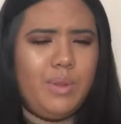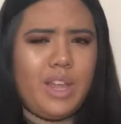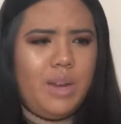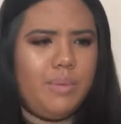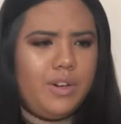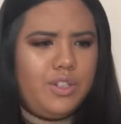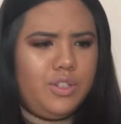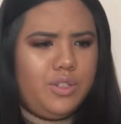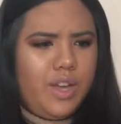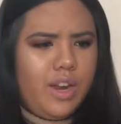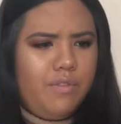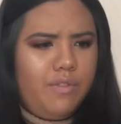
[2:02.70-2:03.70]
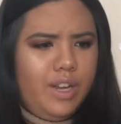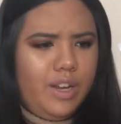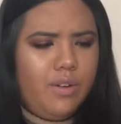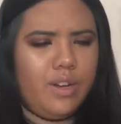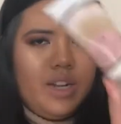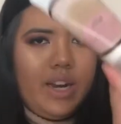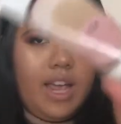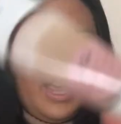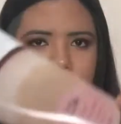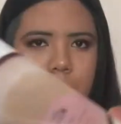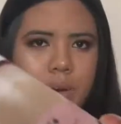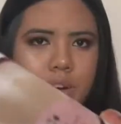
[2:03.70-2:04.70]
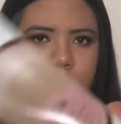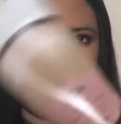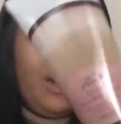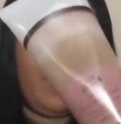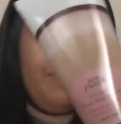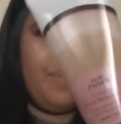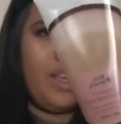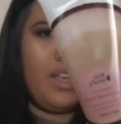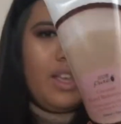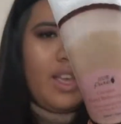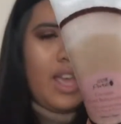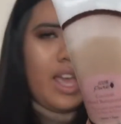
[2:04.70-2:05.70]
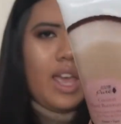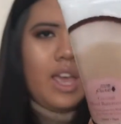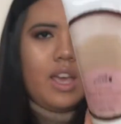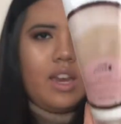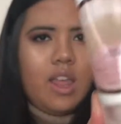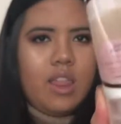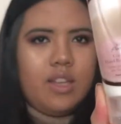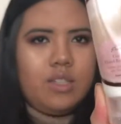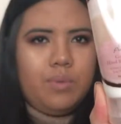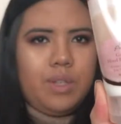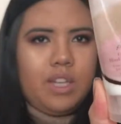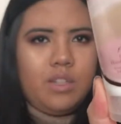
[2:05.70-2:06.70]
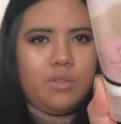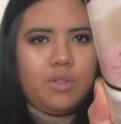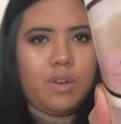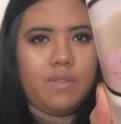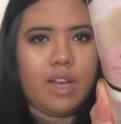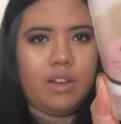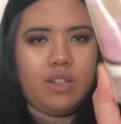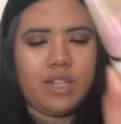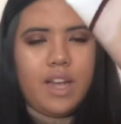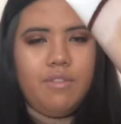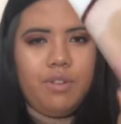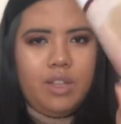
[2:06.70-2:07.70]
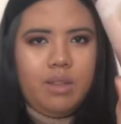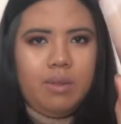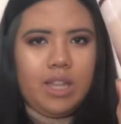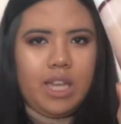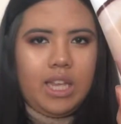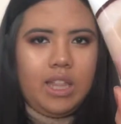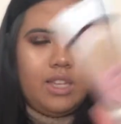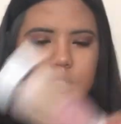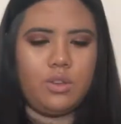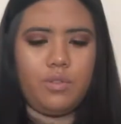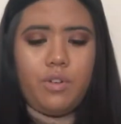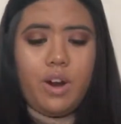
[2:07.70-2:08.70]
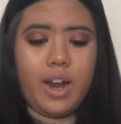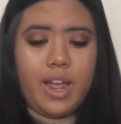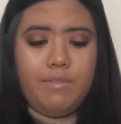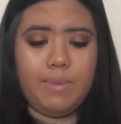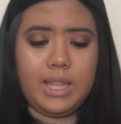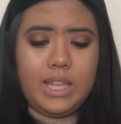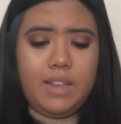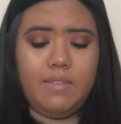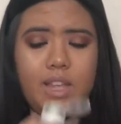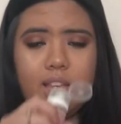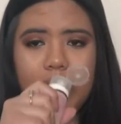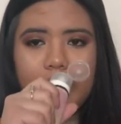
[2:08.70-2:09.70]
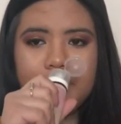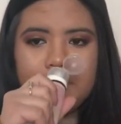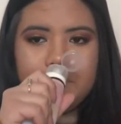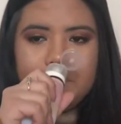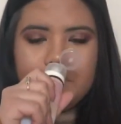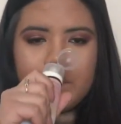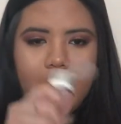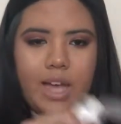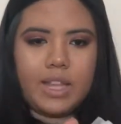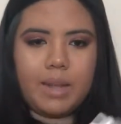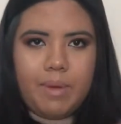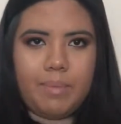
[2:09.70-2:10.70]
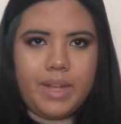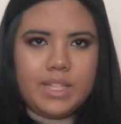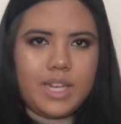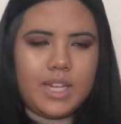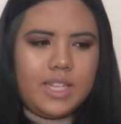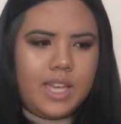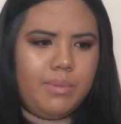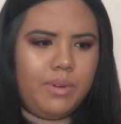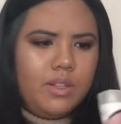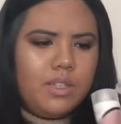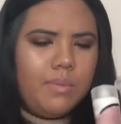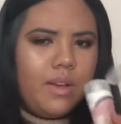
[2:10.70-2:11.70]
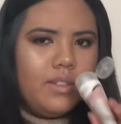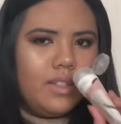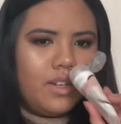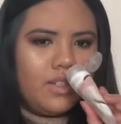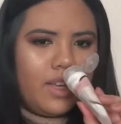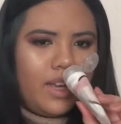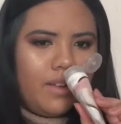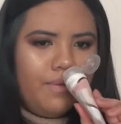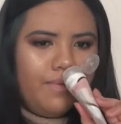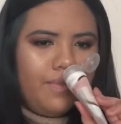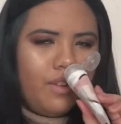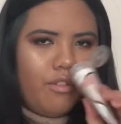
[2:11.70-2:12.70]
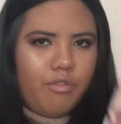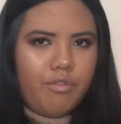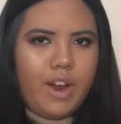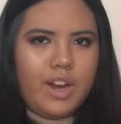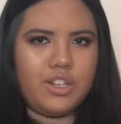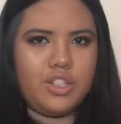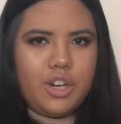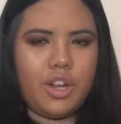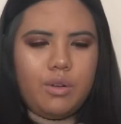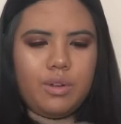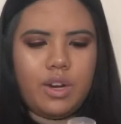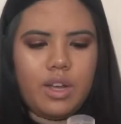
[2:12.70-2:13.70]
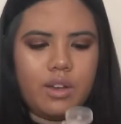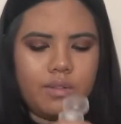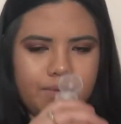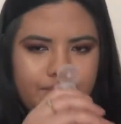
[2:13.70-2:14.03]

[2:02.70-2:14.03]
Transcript: with any purchase you got a free coconut hand buttercream, and this retails for $12. And I've really been liking this so far. I've been leaving it on like my bedside table. It smells just like fresh coconut.